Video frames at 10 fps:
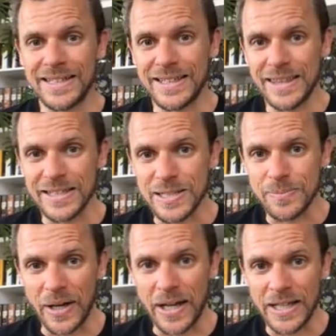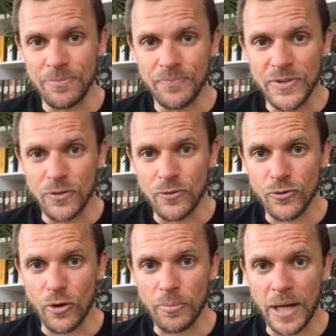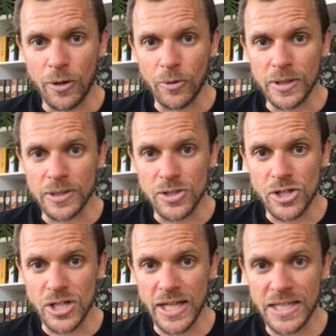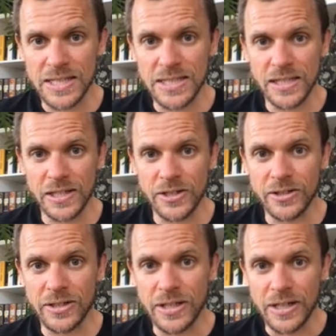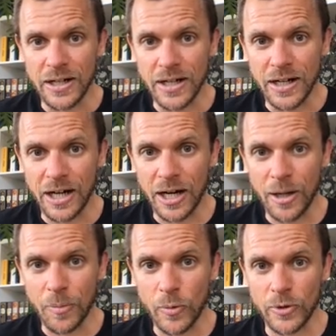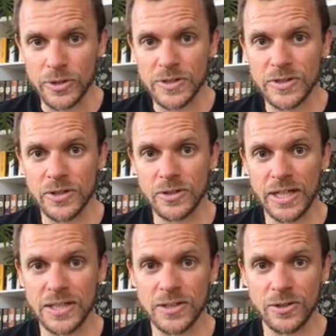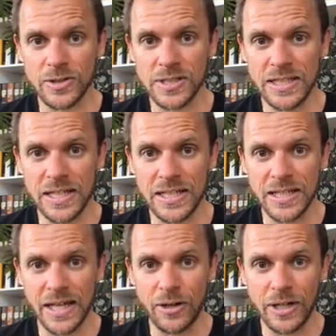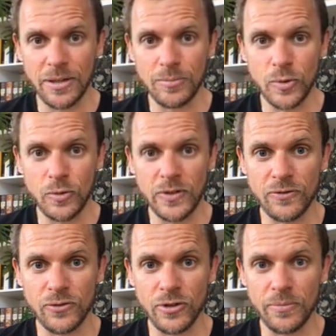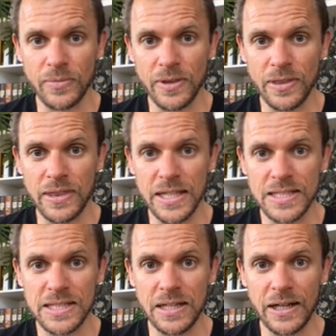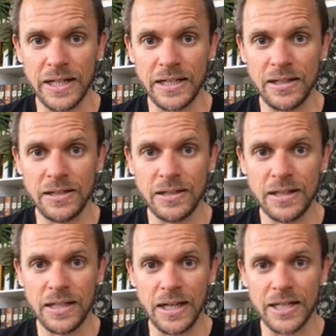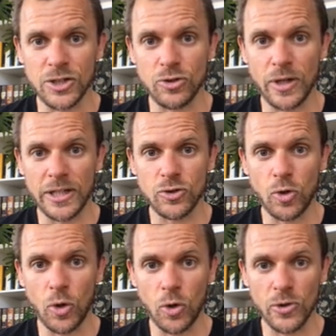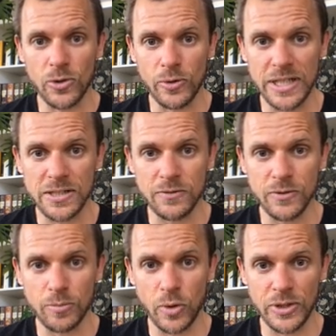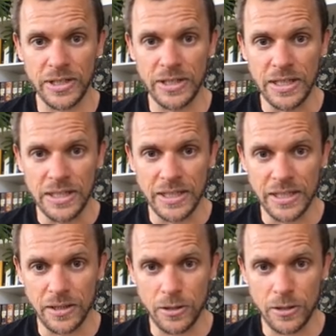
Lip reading: the spine from our chest here upwards. Okay, so you see that now I am moving from this line. I try to hold the rest of the body, like the